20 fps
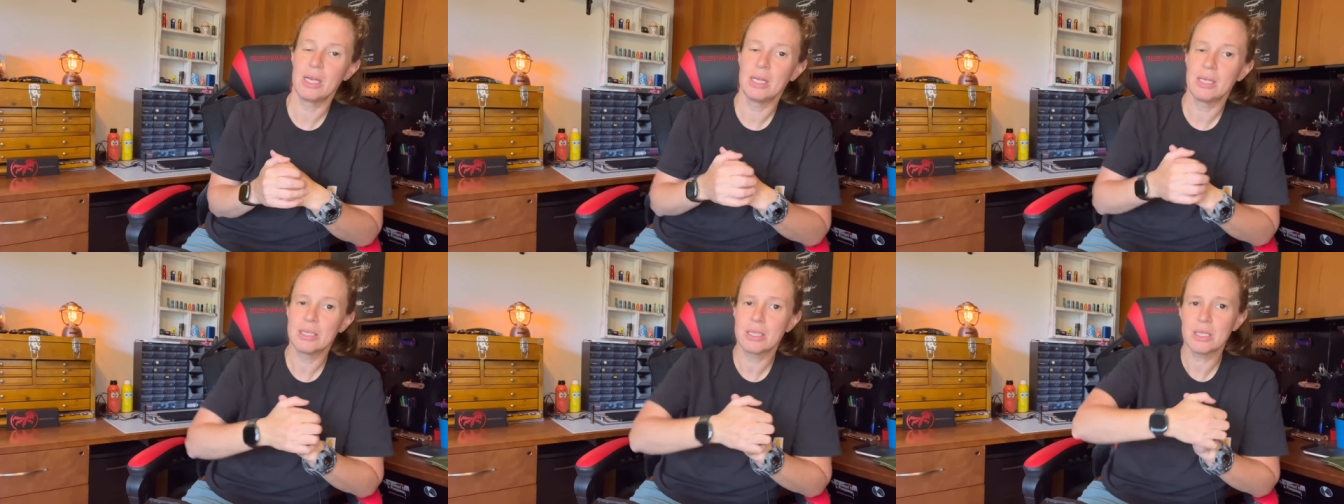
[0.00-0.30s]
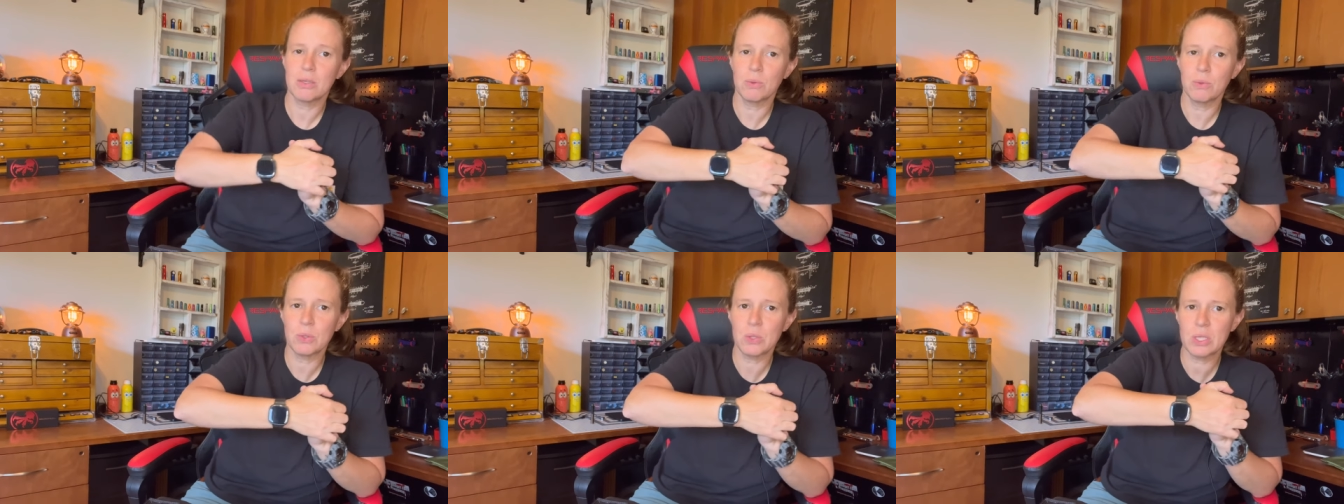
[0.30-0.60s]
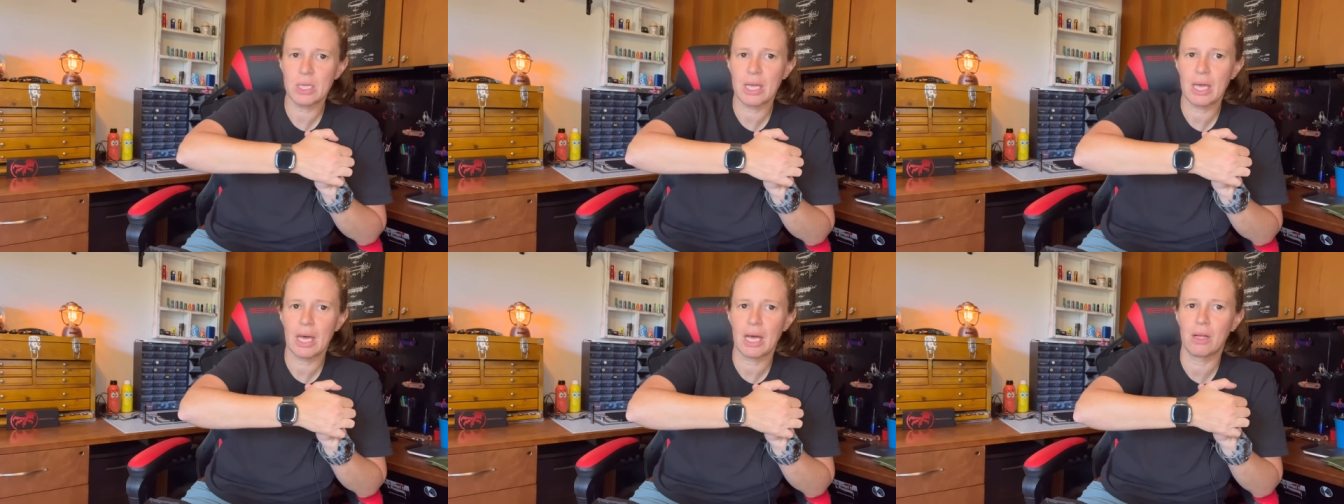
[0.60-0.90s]
So we'll
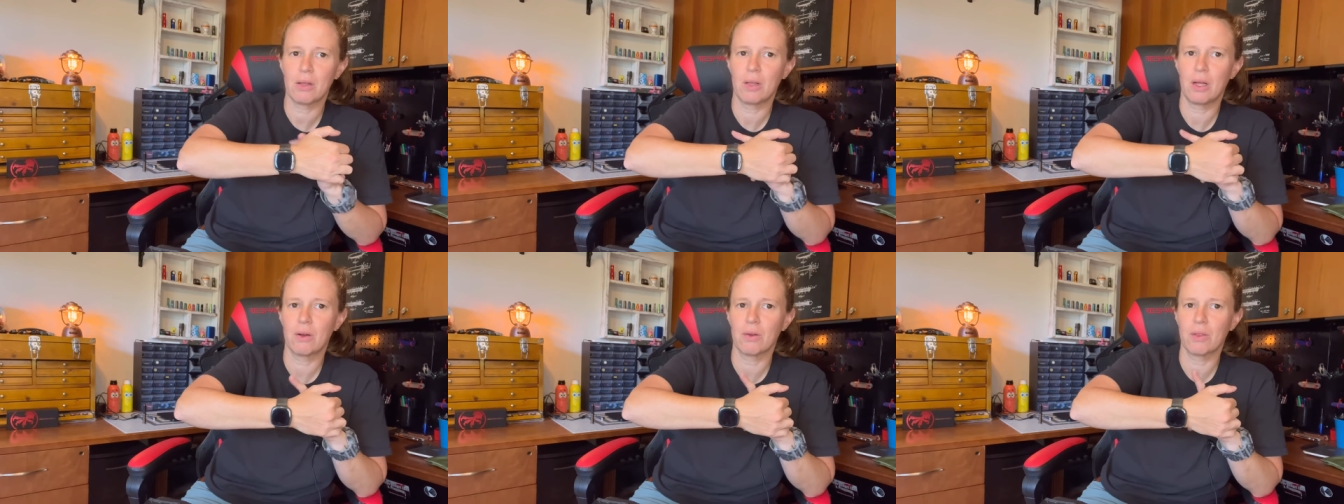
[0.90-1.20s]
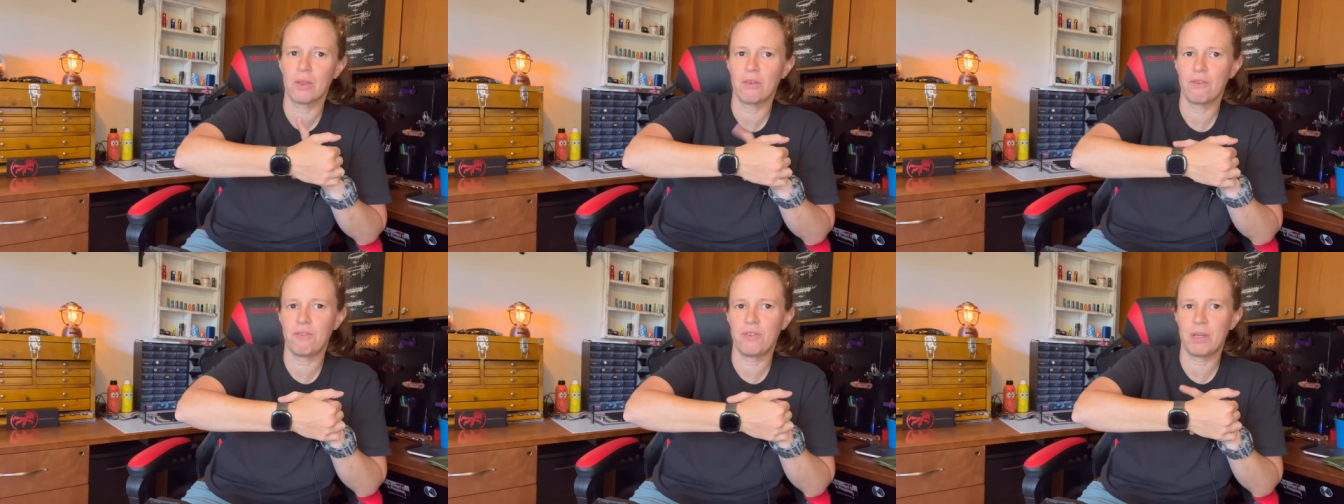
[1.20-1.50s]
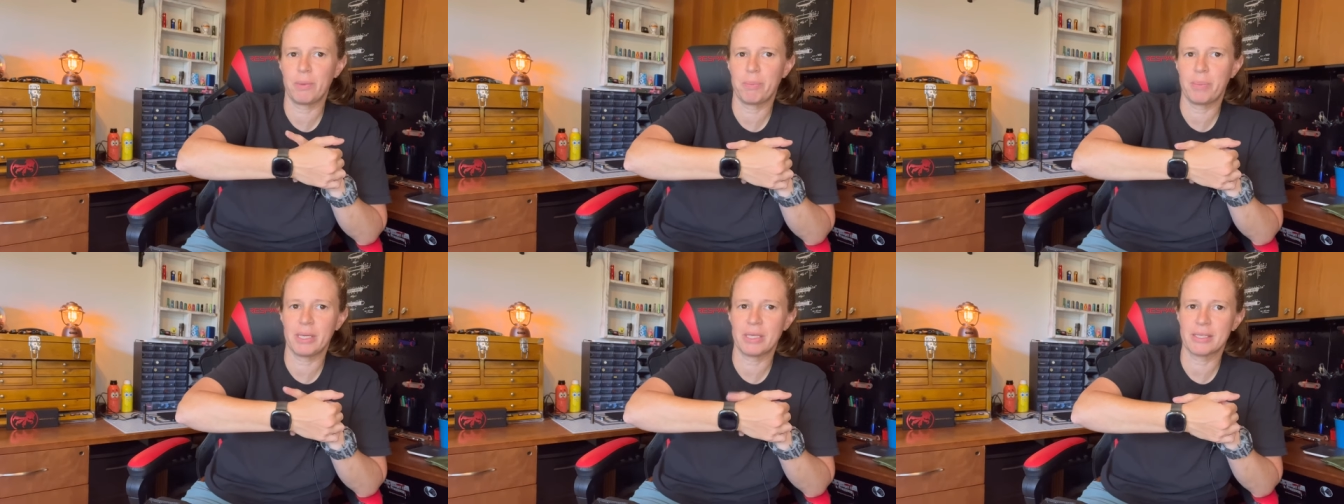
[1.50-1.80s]
see how long the
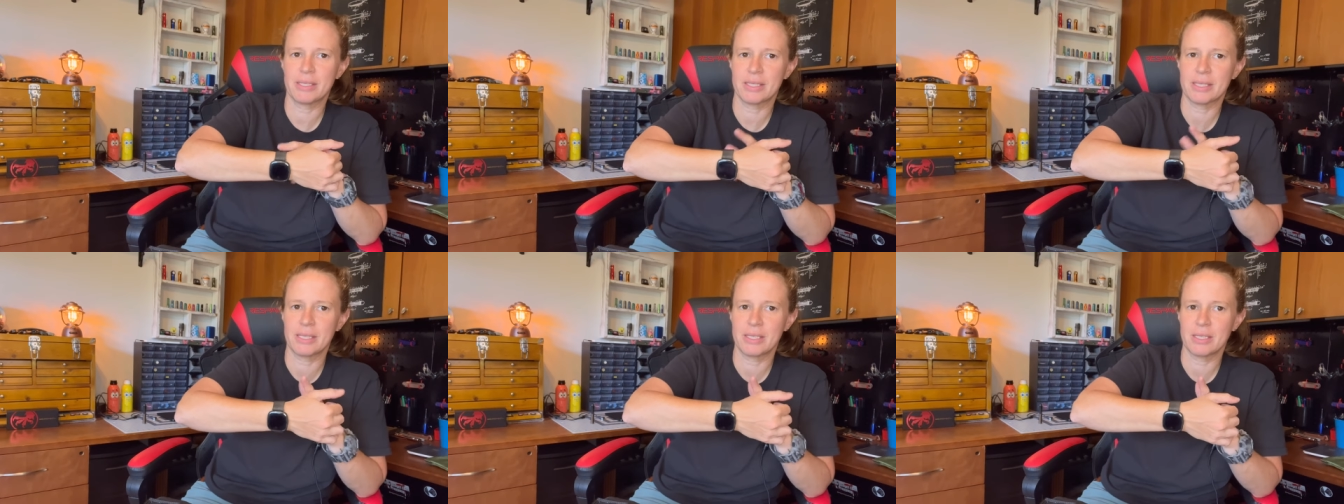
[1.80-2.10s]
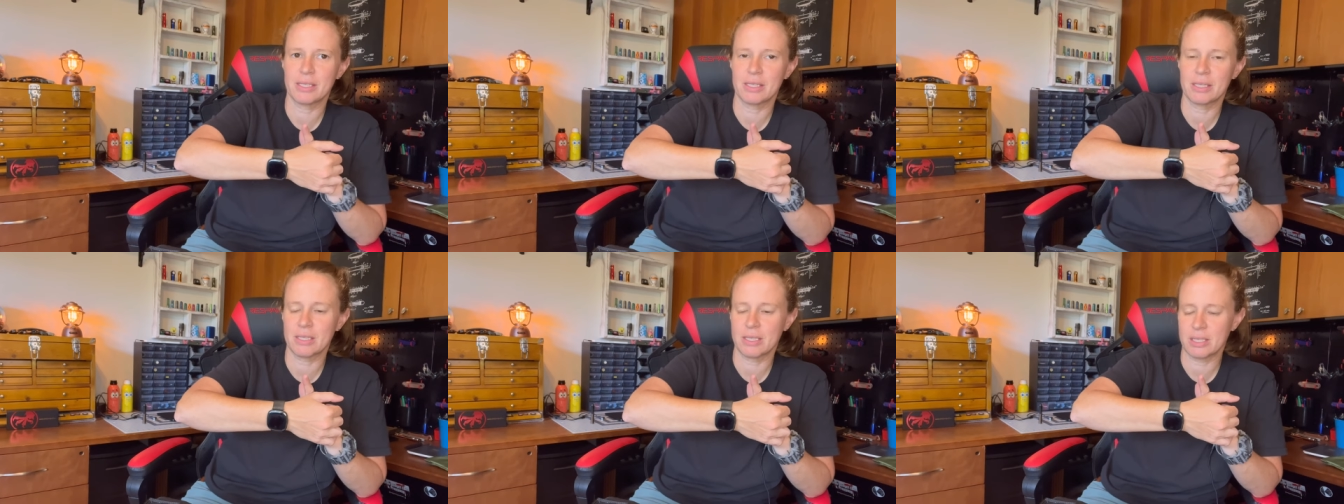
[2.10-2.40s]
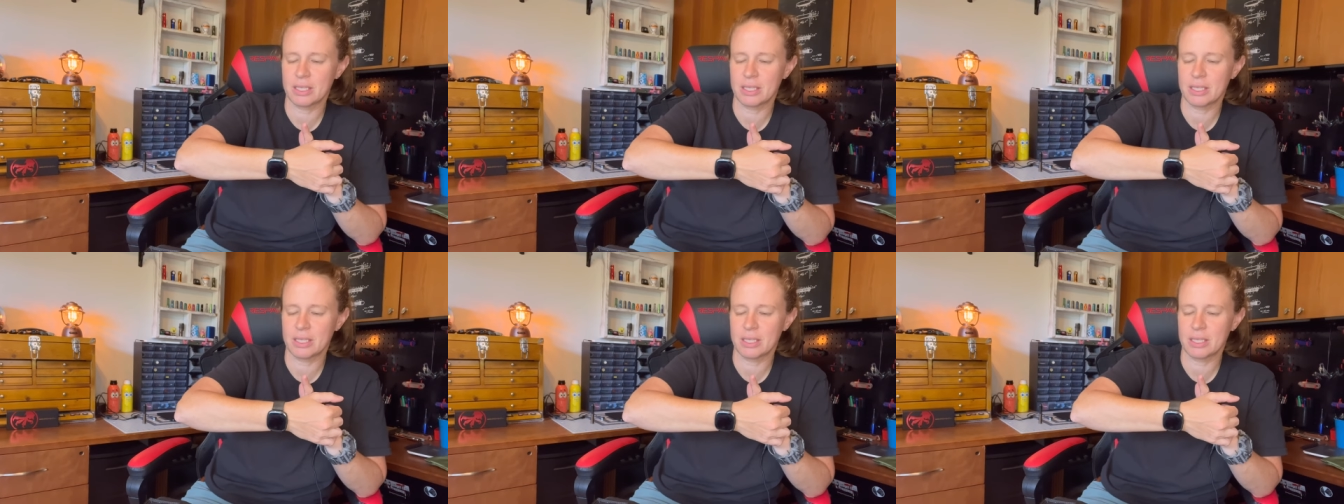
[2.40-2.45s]
Fitbit Sense,